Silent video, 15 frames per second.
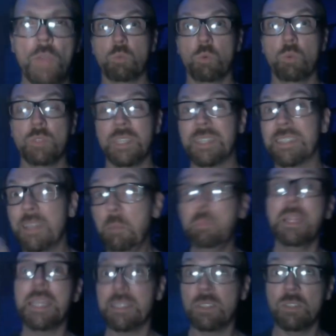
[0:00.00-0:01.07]
Those rules that
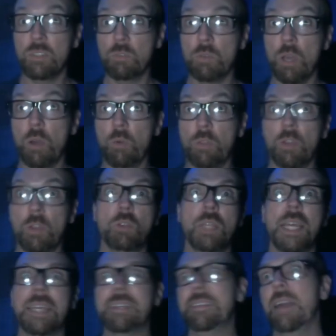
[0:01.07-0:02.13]
some places you go, there
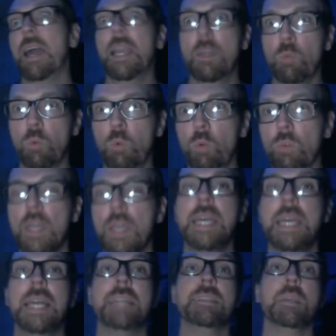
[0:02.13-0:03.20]
are like 9 rules.
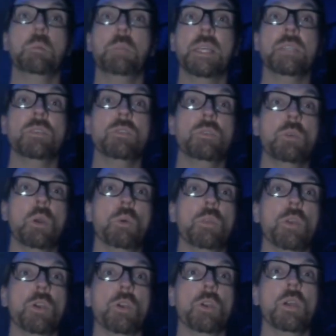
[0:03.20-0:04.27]
In some places you
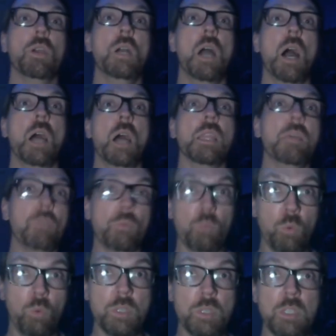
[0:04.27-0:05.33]
go, there are
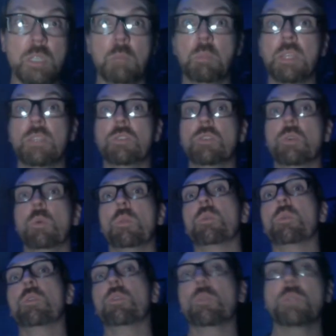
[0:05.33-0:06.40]
11 rules. In some places you go,
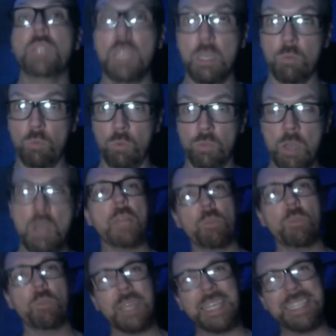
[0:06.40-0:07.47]
there are 13.
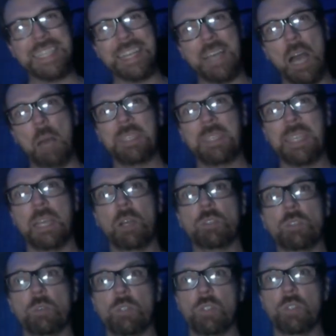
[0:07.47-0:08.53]
Another thing is that commas can
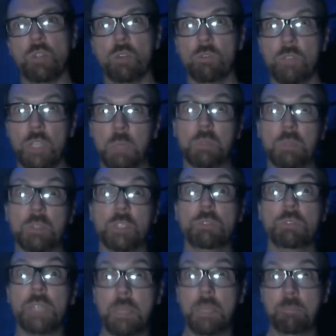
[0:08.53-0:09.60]
also serve double
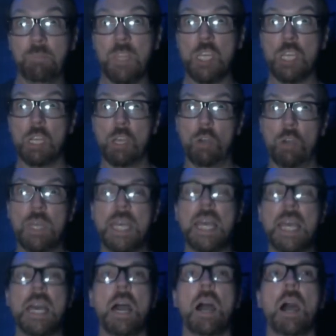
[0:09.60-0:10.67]
duty.
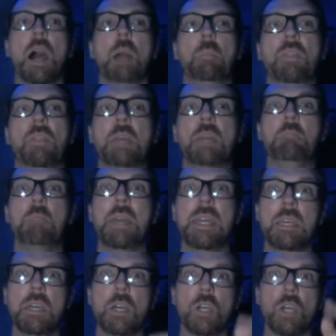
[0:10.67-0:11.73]
They
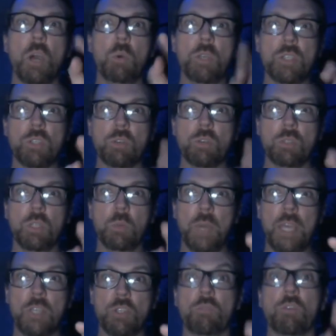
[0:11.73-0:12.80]
may go in a certain
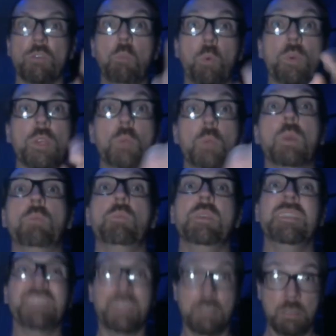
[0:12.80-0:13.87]
location for more than one
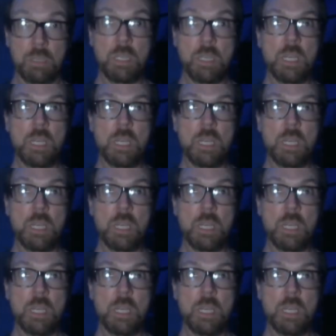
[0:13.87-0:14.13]
reason.